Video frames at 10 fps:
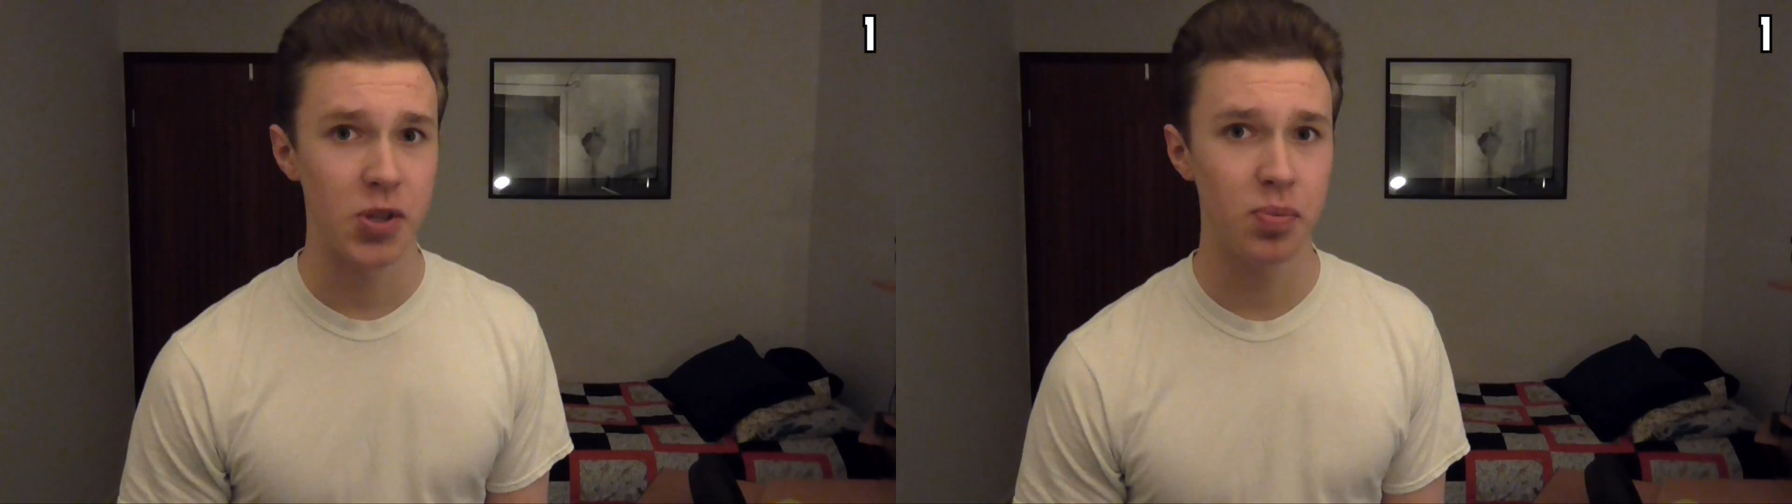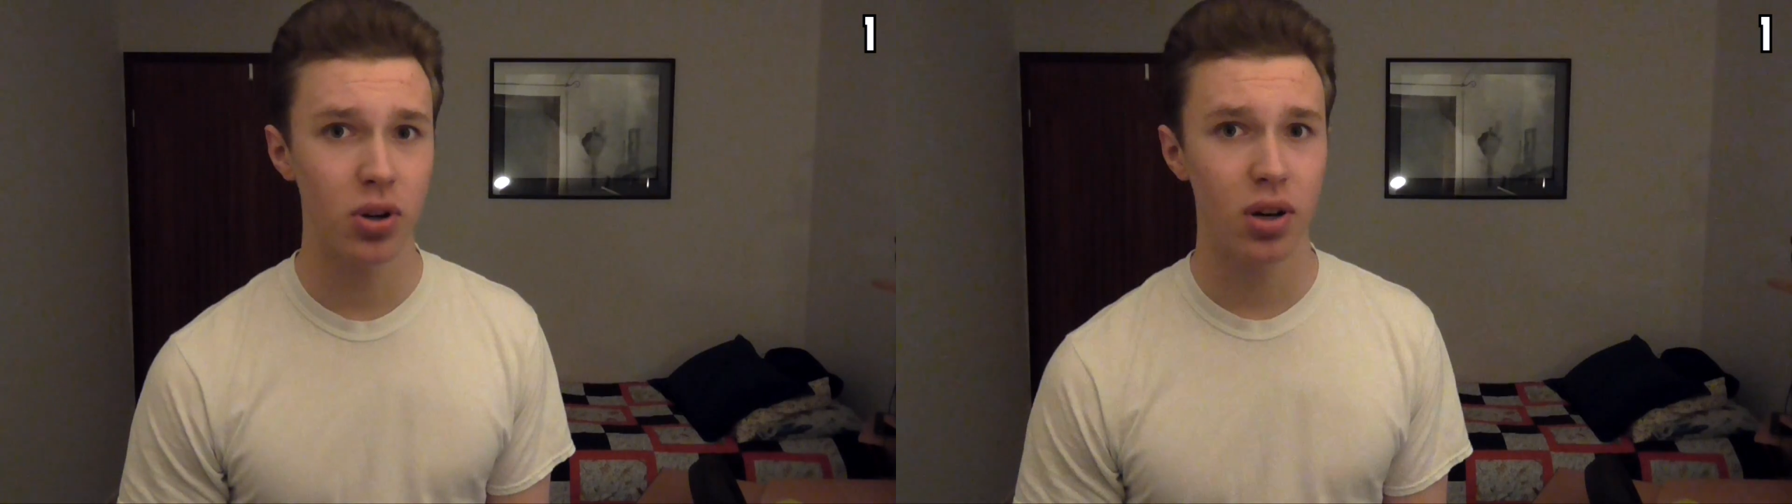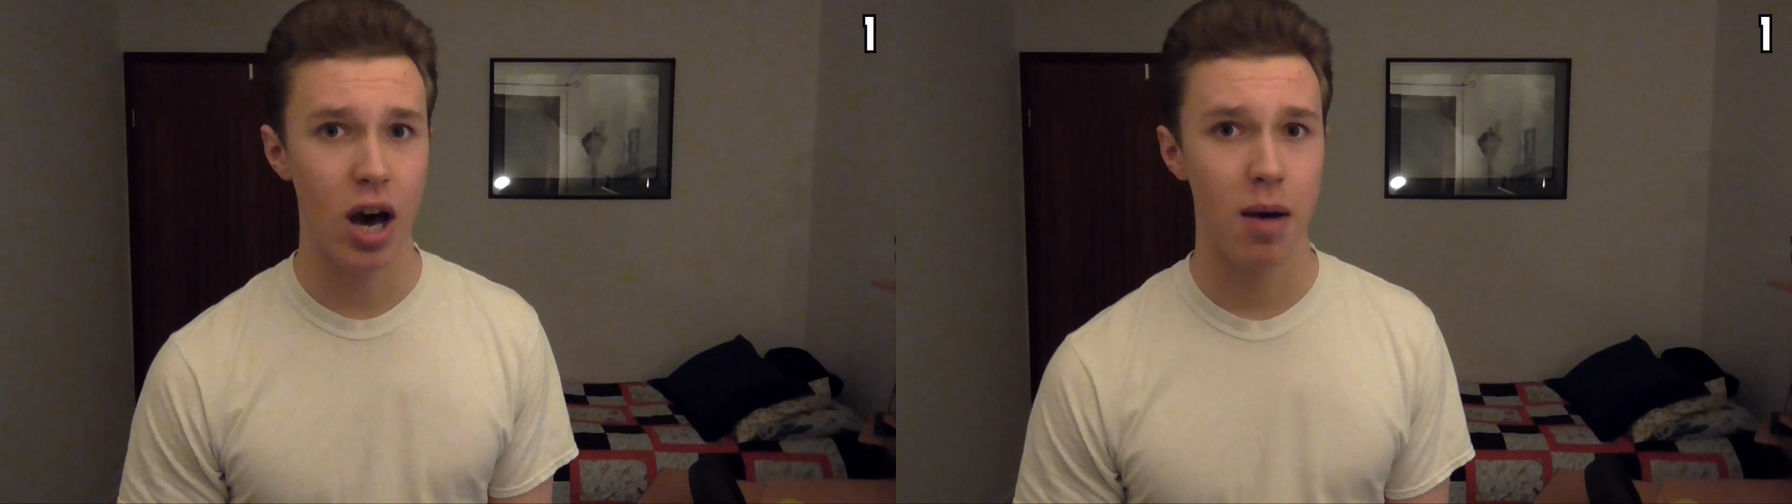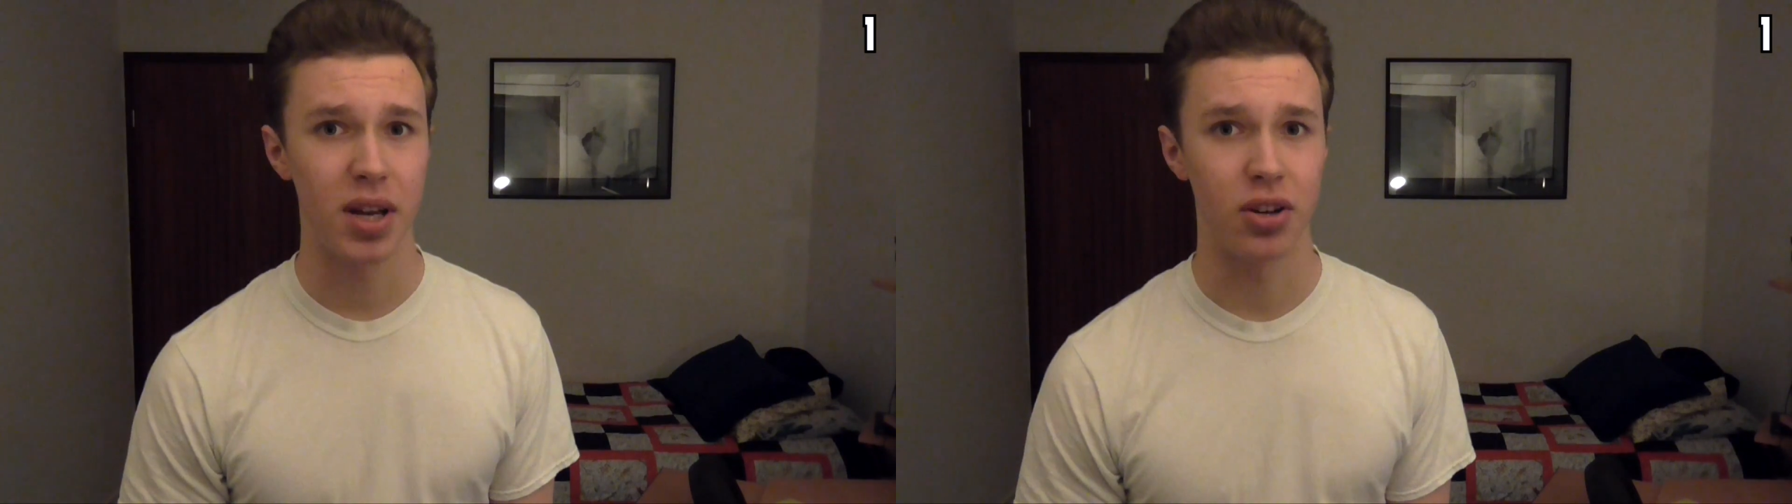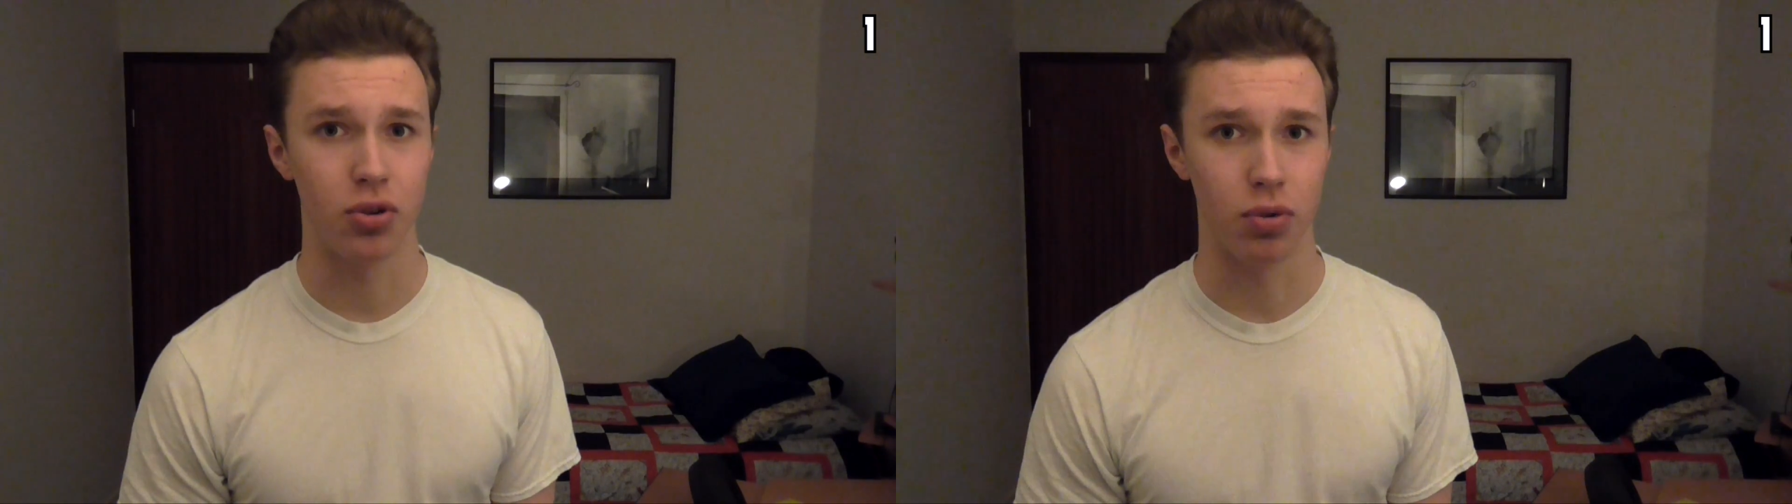Facebook
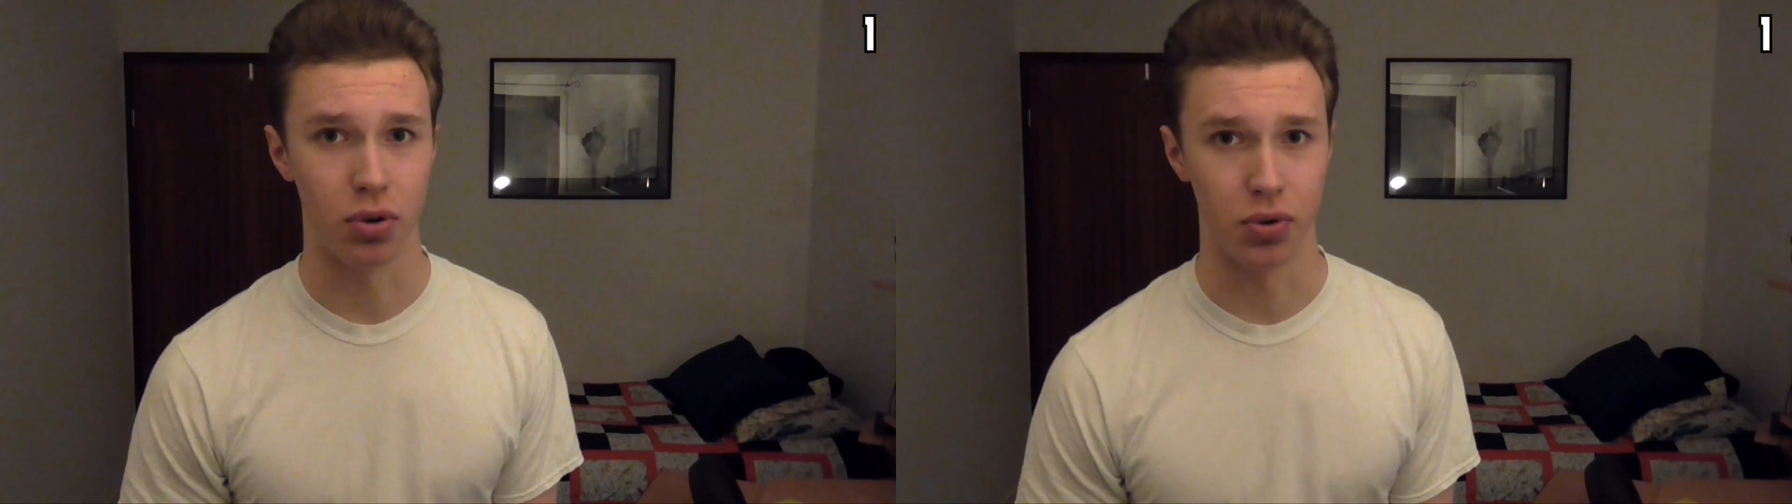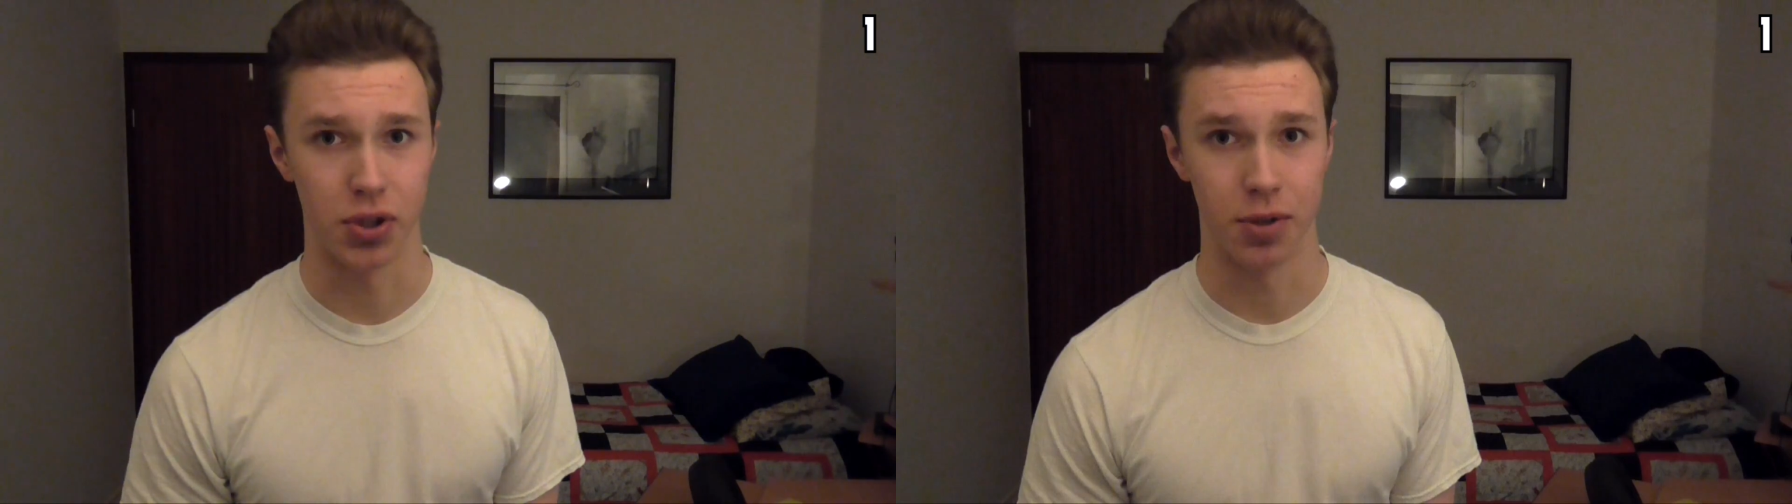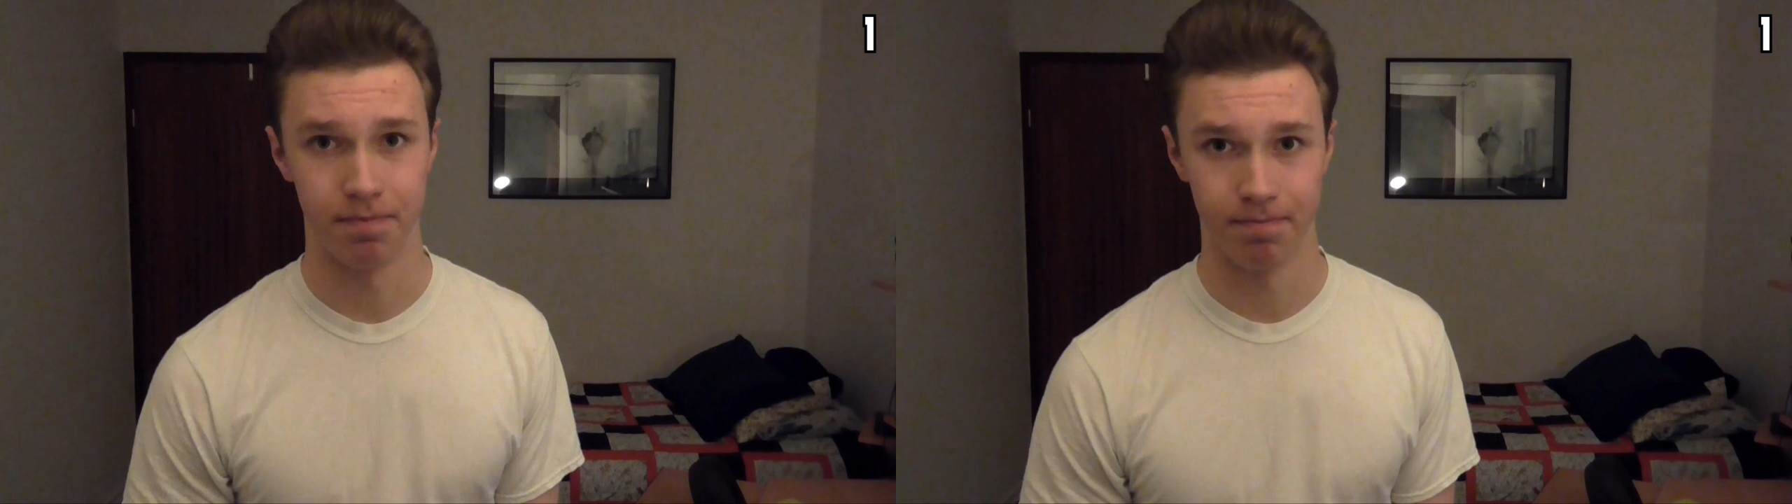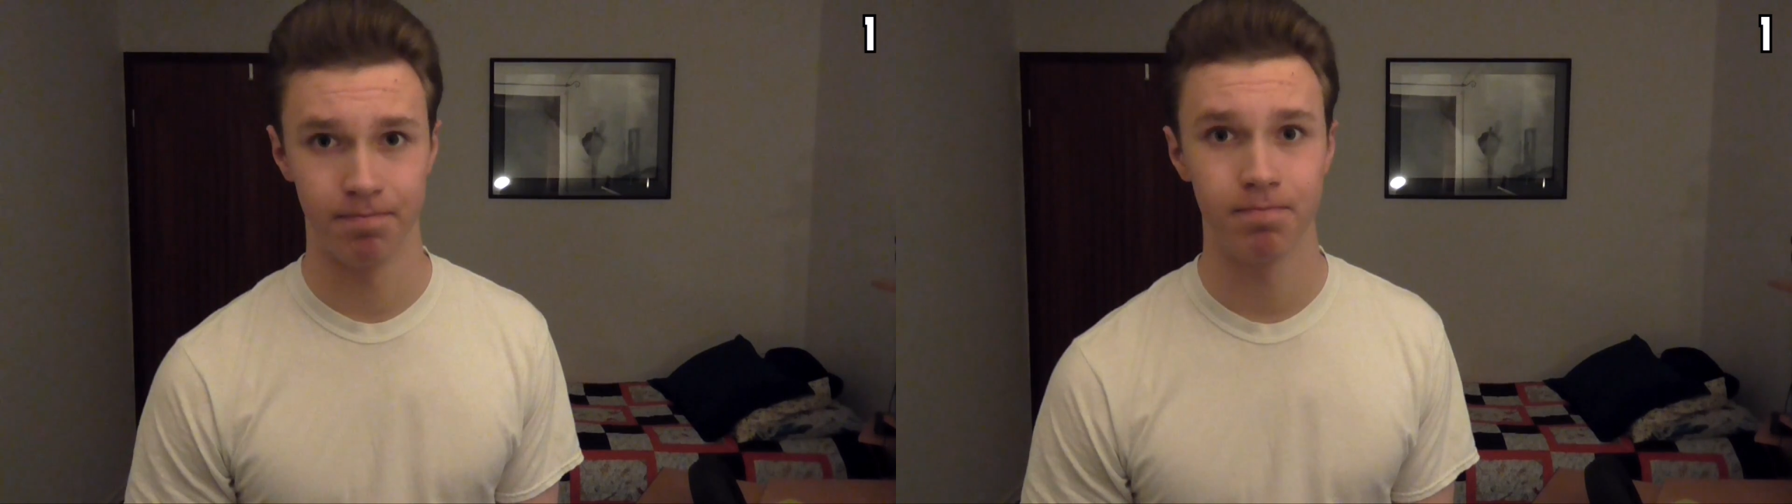comment trolls.